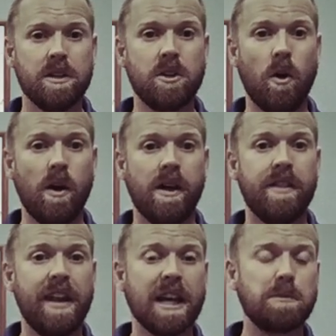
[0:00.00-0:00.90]
So
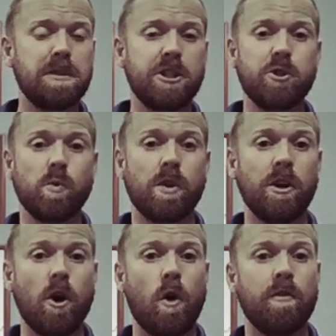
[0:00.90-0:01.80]
the next position we're
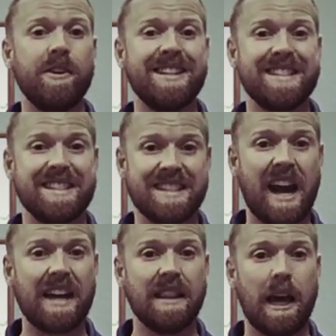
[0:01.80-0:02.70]
going to go over is a
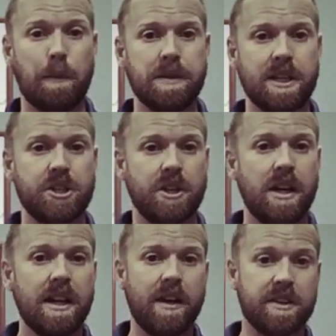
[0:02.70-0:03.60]
side lying position.
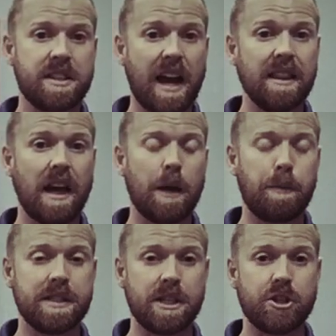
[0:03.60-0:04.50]
Now the side lying
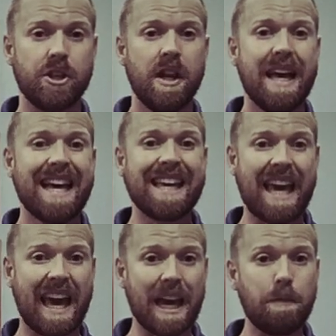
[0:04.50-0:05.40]
position
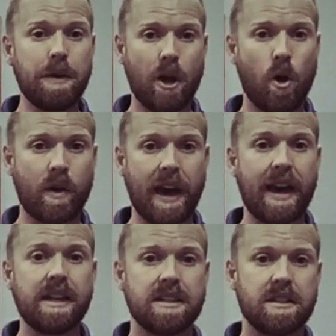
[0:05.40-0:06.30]
can be
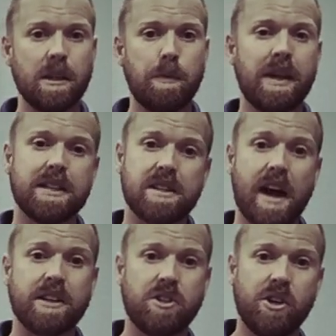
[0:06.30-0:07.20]
okay to sleep in. It's
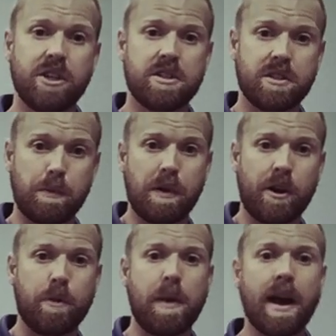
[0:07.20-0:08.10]
not as good as sleeping
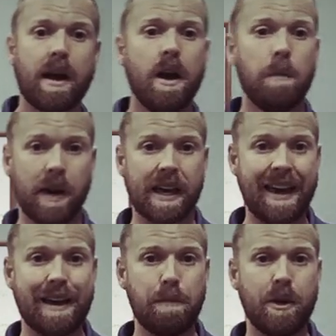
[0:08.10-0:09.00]
on your back, but it
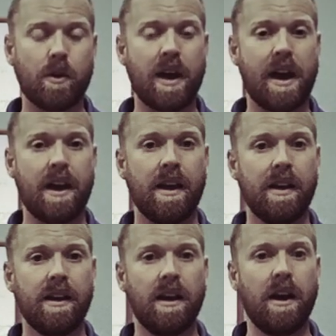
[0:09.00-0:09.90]
can be okay
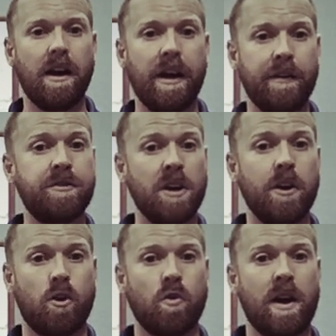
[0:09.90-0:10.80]
if
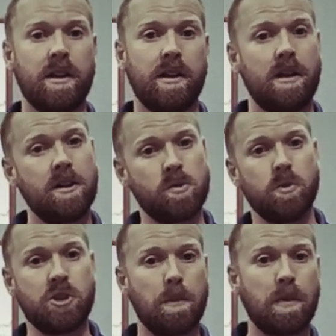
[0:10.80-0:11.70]
done correctly. So
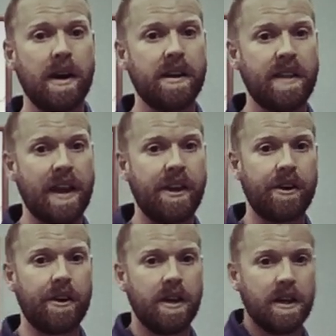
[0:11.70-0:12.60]
we'll jump right into that
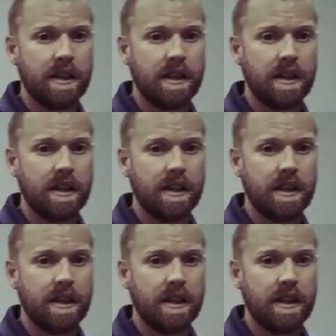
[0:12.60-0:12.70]
here.